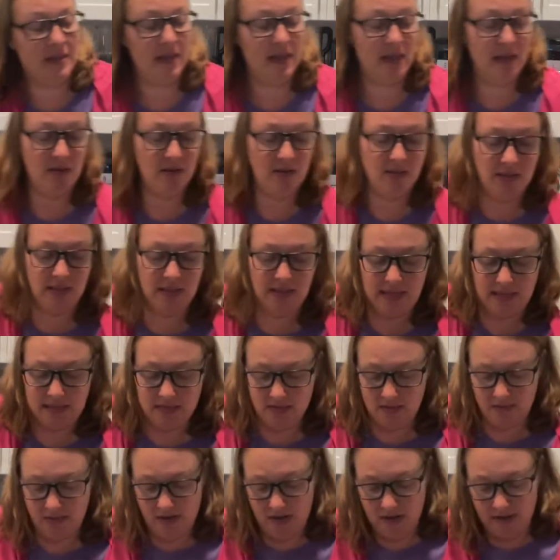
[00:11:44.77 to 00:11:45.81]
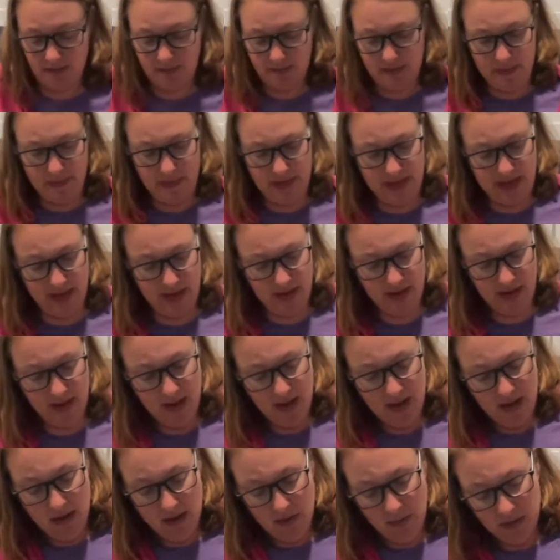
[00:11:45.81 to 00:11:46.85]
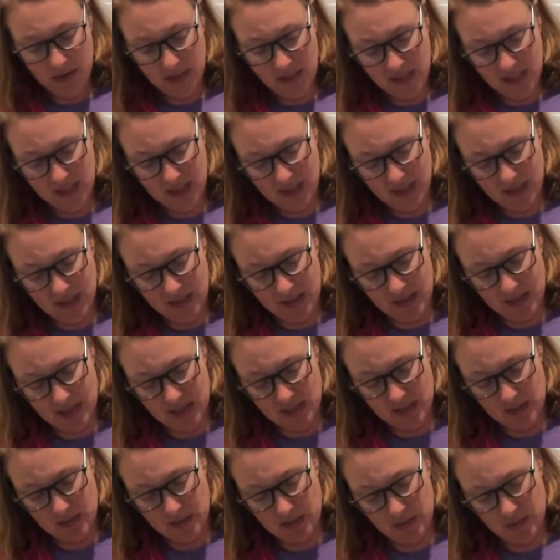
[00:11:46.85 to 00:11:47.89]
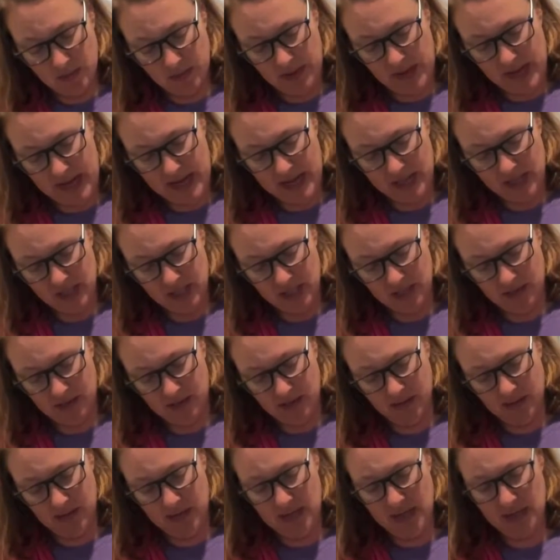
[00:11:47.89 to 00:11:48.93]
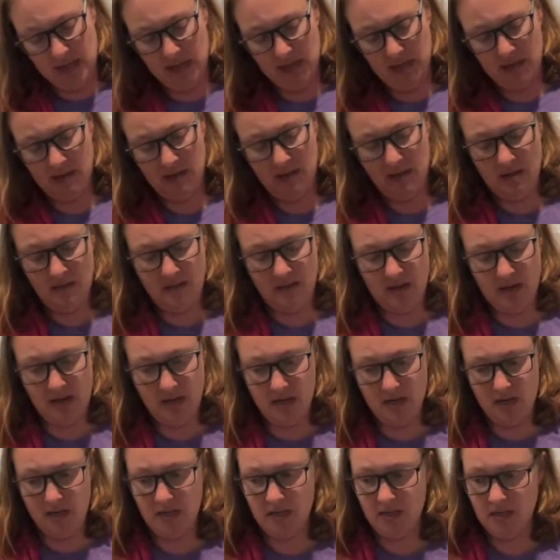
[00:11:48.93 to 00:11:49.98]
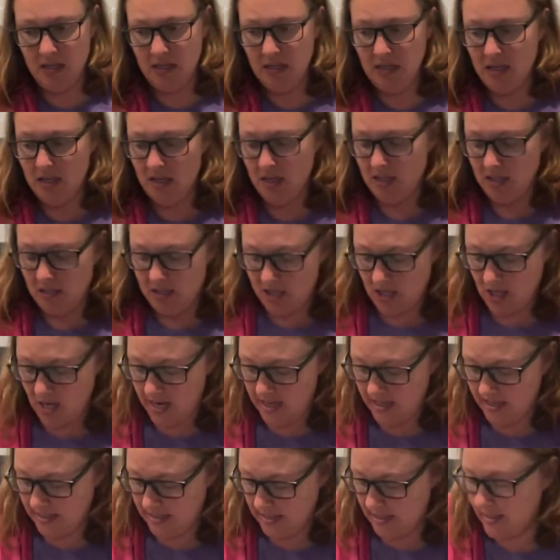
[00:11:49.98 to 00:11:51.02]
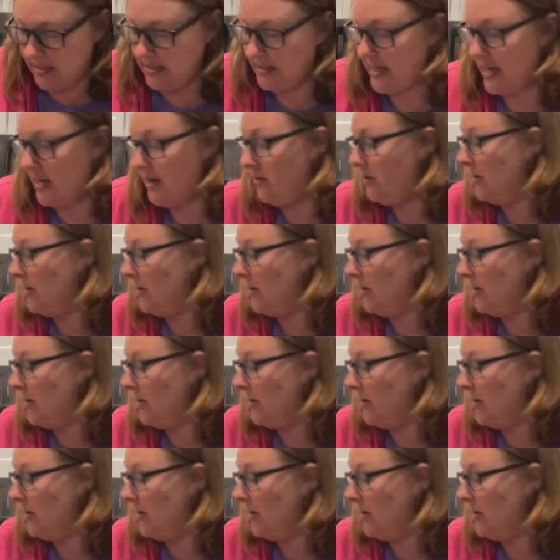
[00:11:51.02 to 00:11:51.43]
I don't need that to fall in my pan. We're just gonna splash a little of our sauce down,